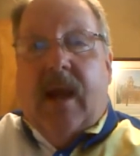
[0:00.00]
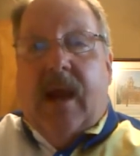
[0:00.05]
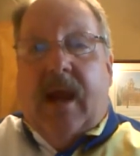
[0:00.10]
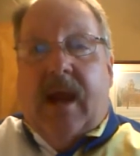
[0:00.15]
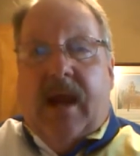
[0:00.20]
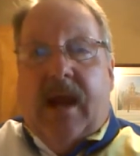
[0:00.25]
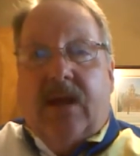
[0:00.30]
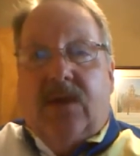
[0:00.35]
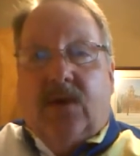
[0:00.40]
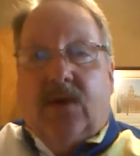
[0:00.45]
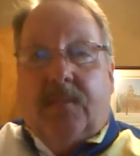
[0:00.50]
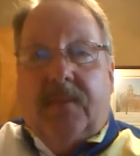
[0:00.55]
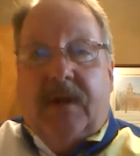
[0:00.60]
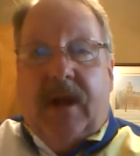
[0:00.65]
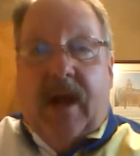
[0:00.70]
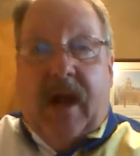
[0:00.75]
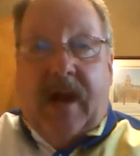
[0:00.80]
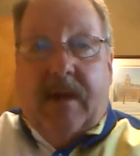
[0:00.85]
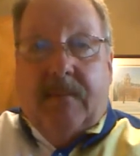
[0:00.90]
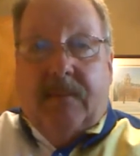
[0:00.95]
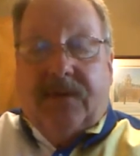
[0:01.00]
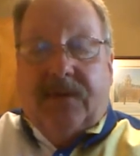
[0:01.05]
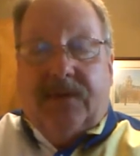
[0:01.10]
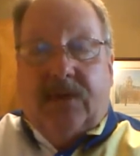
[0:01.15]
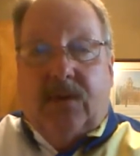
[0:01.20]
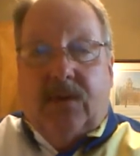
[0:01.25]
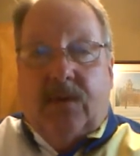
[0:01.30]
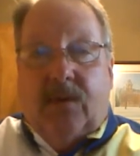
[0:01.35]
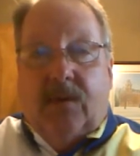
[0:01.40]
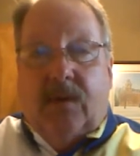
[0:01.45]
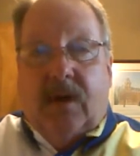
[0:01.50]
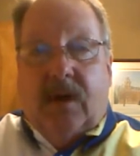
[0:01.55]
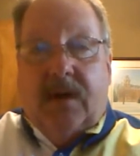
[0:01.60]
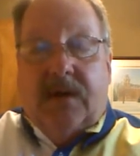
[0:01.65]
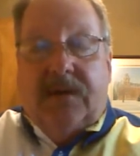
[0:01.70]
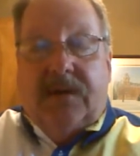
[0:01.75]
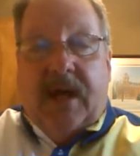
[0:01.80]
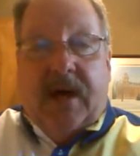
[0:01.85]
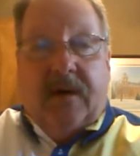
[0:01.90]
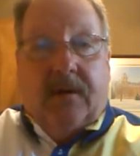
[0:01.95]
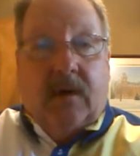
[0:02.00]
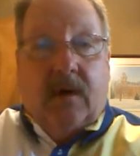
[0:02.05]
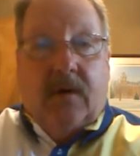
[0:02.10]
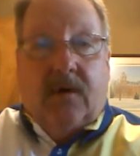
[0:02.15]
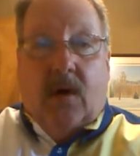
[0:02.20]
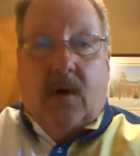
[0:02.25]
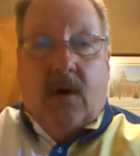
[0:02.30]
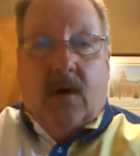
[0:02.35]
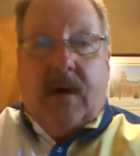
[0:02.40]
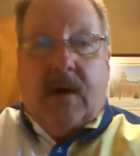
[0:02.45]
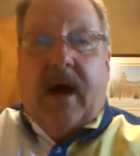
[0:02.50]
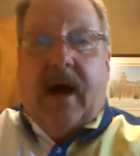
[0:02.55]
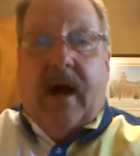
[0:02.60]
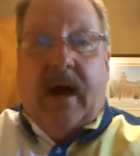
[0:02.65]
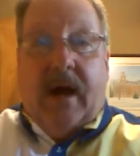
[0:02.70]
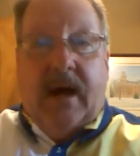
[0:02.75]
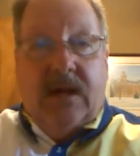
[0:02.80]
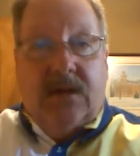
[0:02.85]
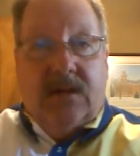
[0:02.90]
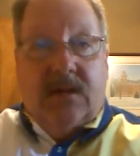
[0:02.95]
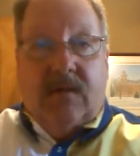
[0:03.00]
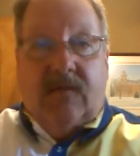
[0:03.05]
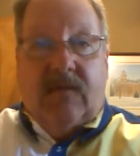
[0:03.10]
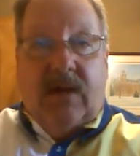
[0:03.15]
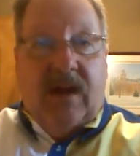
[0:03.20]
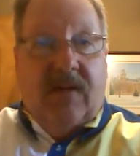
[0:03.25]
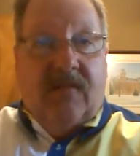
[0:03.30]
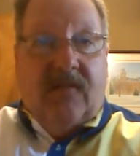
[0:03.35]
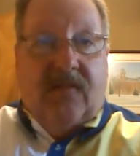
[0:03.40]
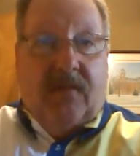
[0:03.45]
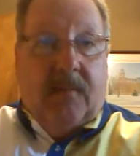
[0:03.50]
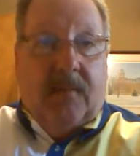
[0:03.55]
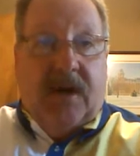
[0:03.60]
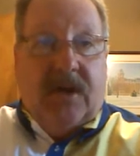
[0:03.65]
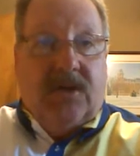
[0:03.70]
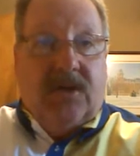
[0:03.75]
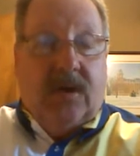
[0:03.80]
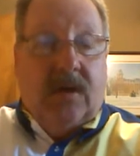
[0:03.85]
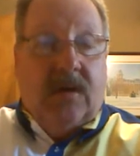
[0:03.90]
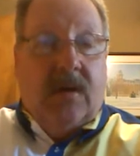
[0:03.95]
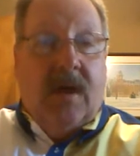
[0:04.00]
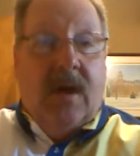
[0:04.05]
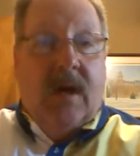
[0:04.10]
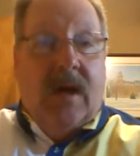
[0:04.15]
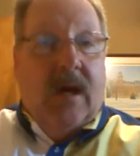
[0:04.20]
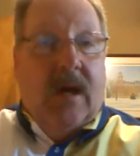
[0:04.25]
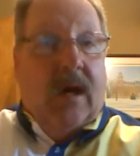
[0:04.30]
and you'll be able to download all kinds of information,